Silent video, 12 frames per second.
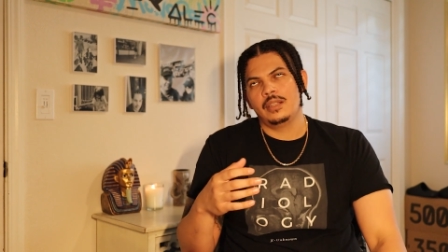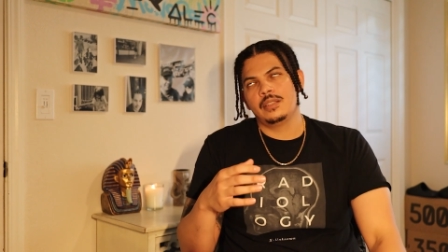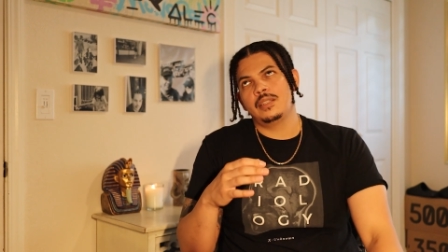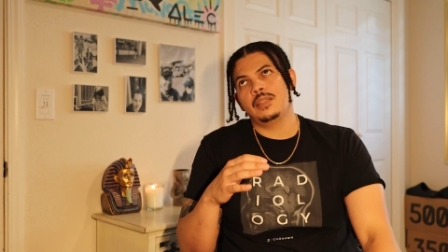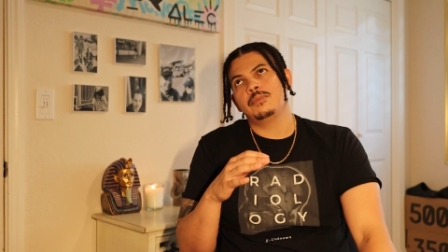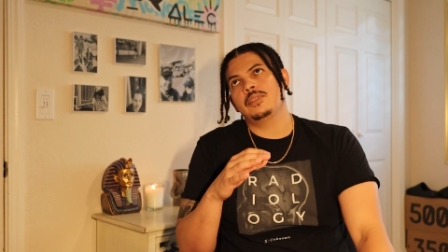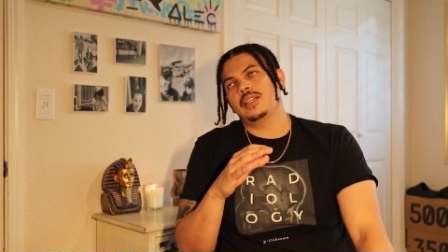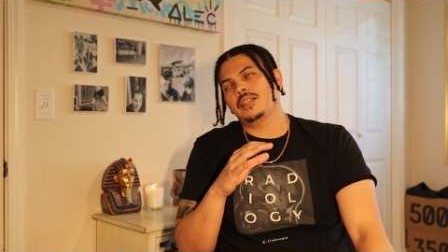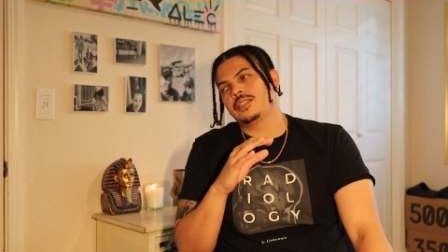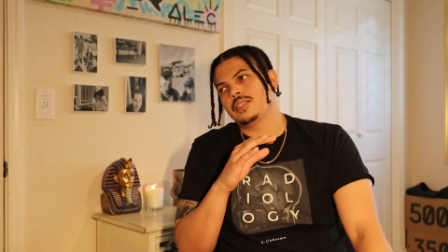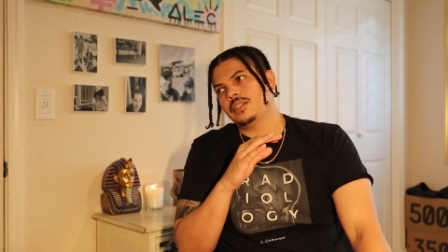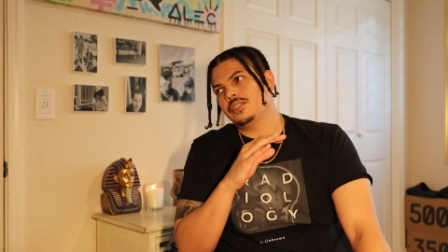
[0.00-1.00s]
Seems like
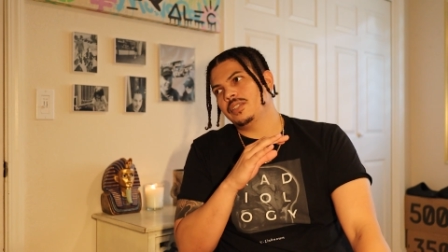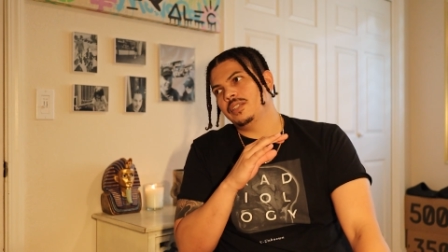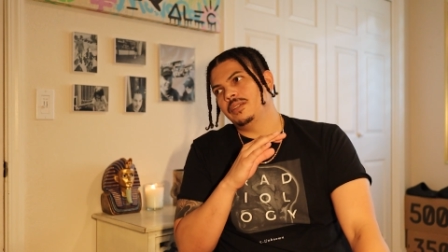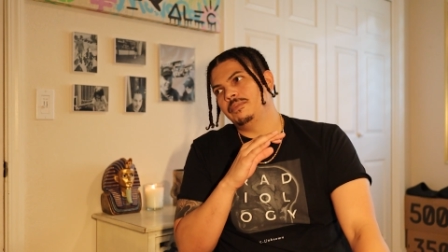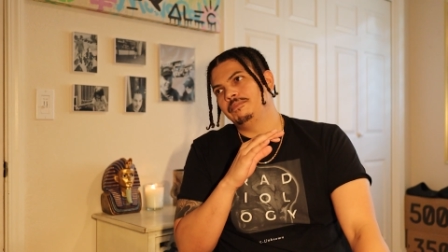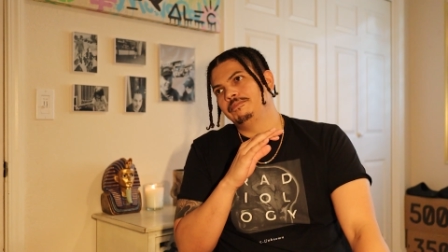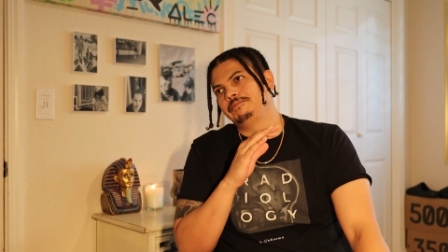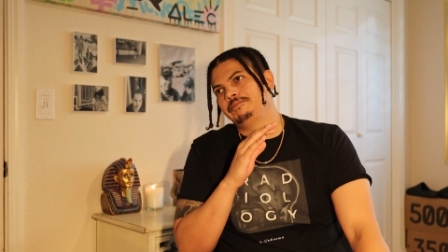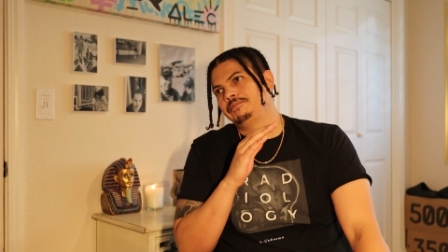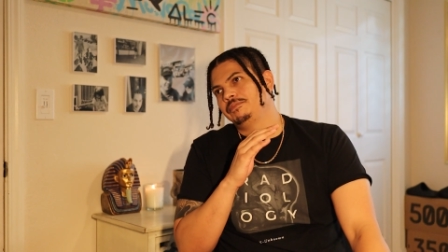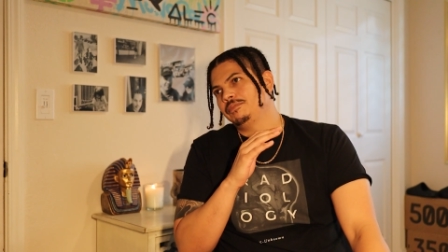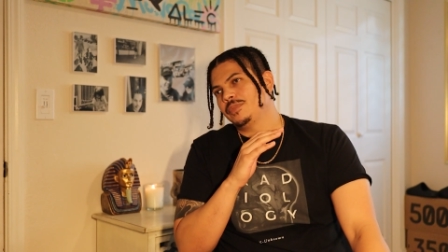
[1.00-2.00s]
such a
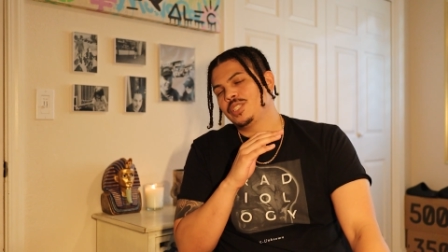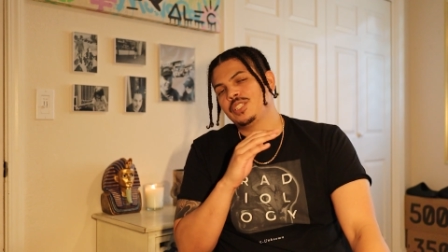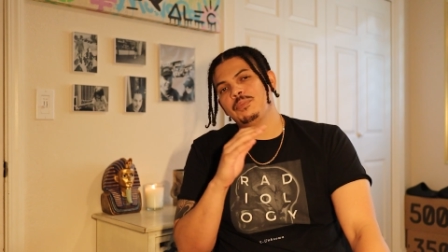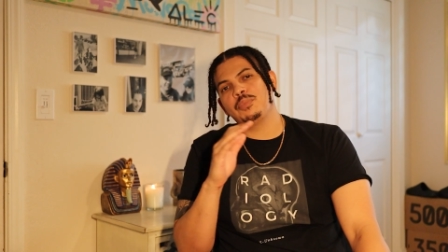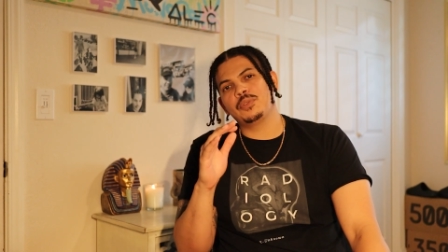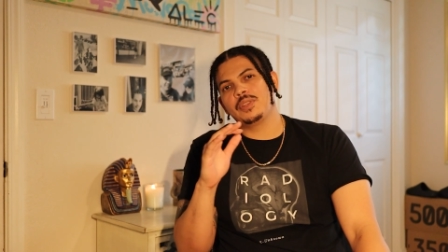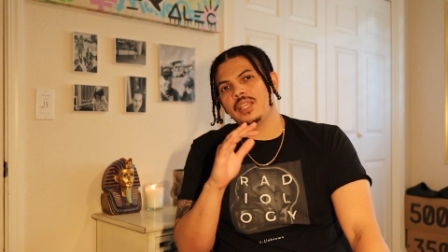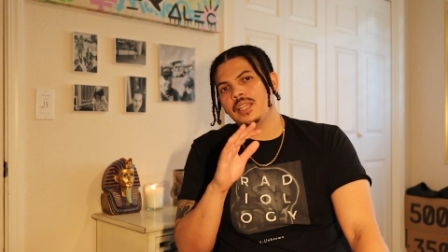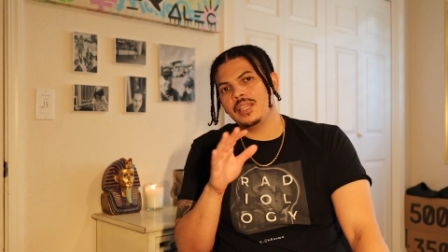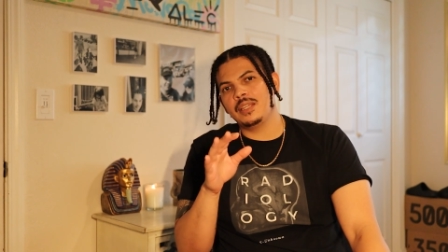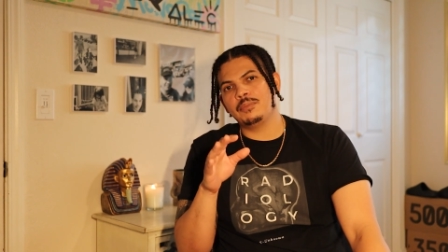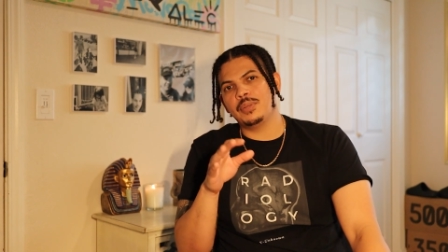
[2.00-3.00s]
simple
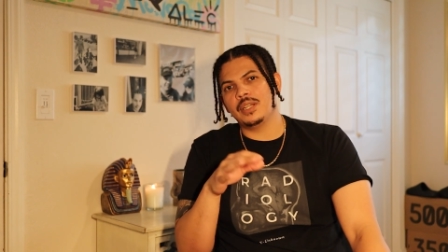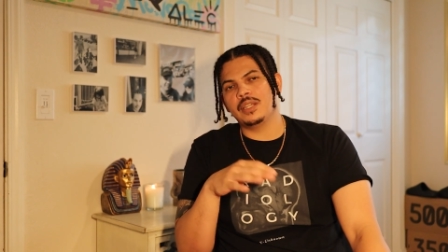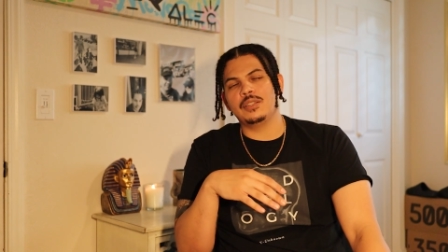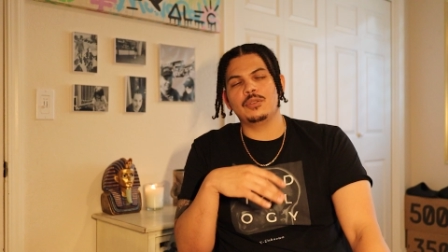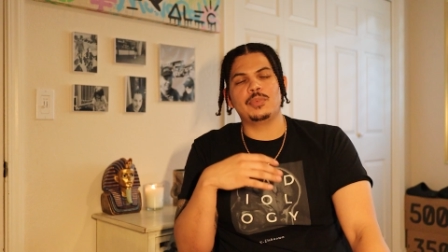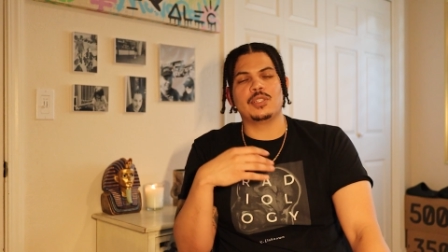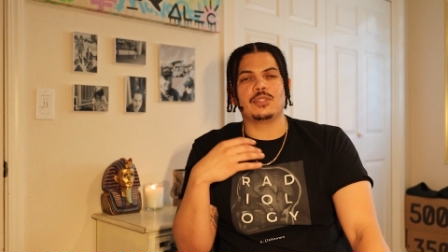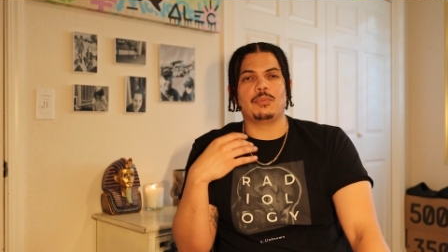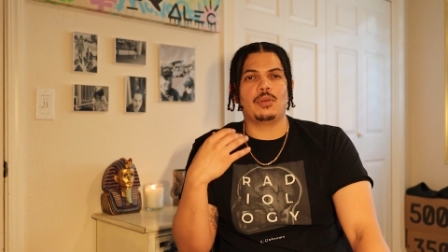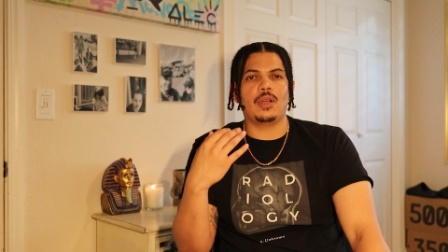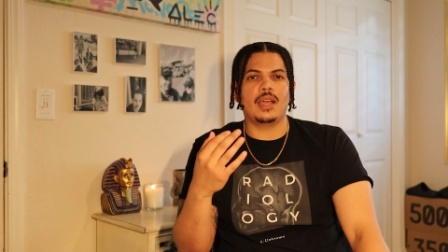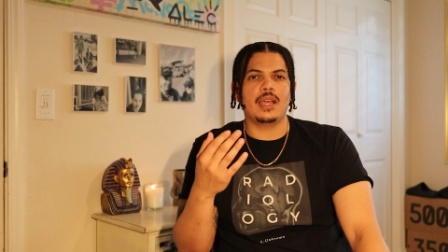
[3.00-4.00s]
thing, but you'll be
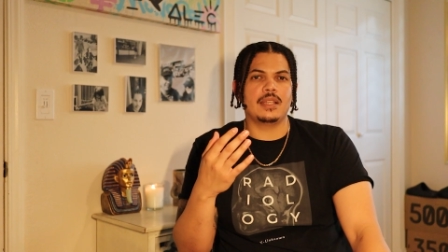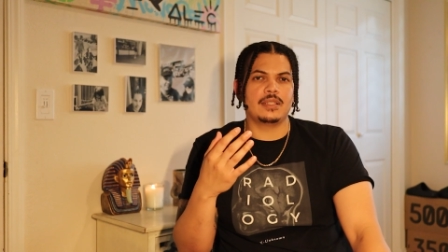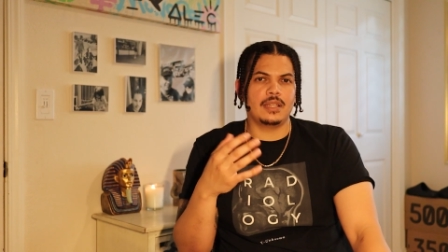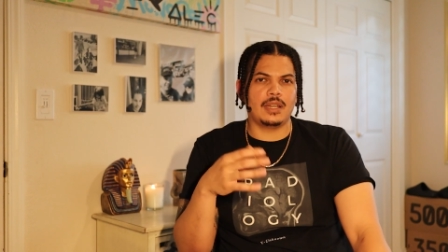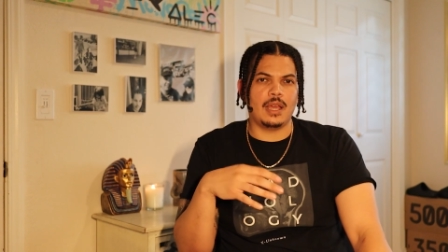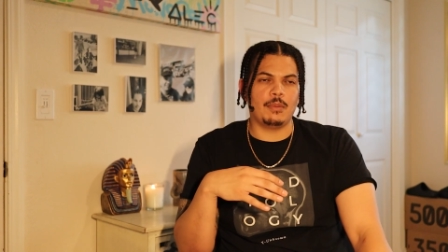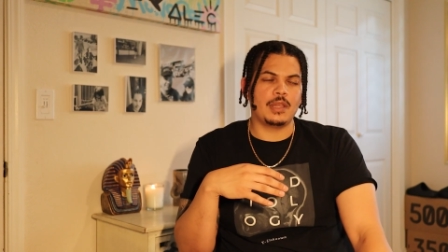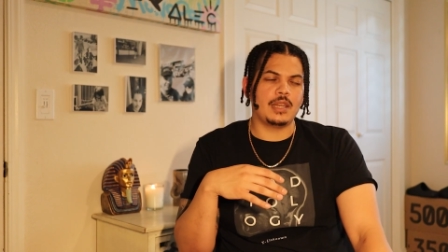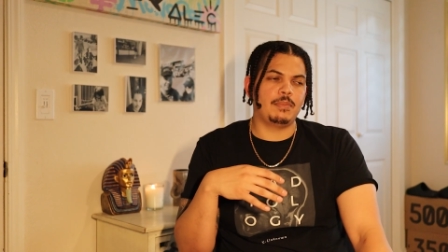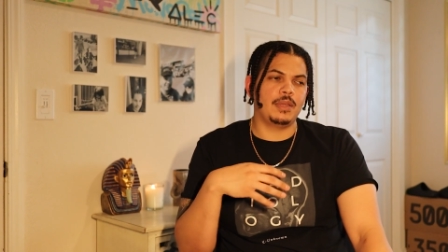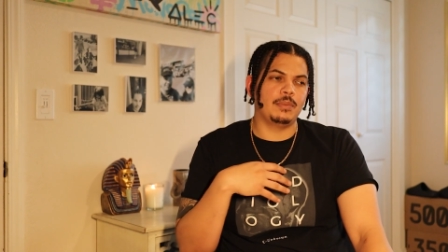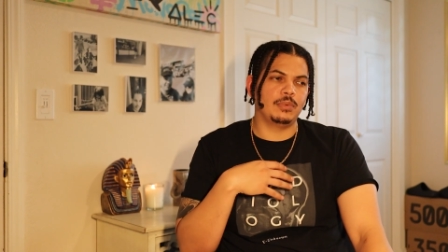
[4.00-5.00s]
surprised on how
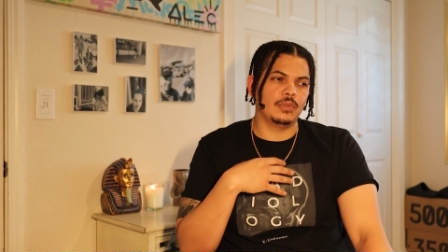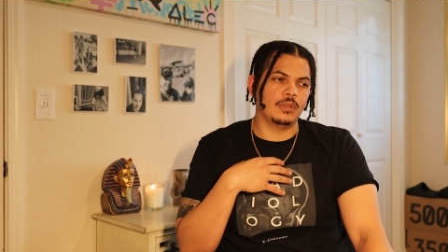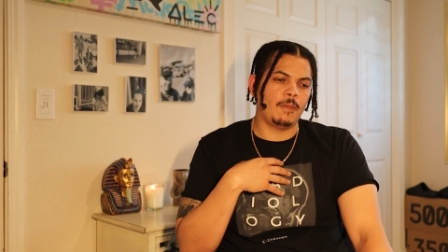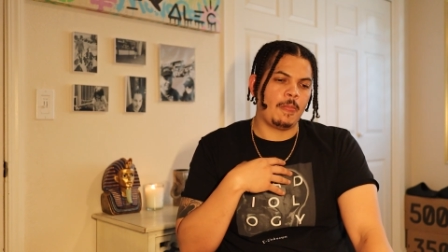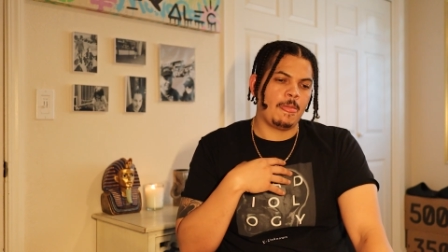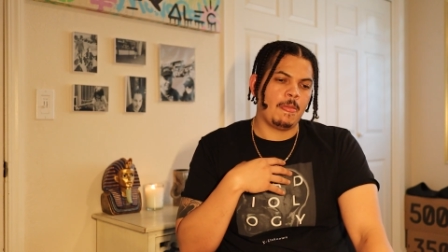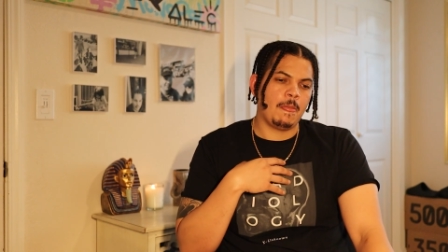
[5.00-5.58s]
many people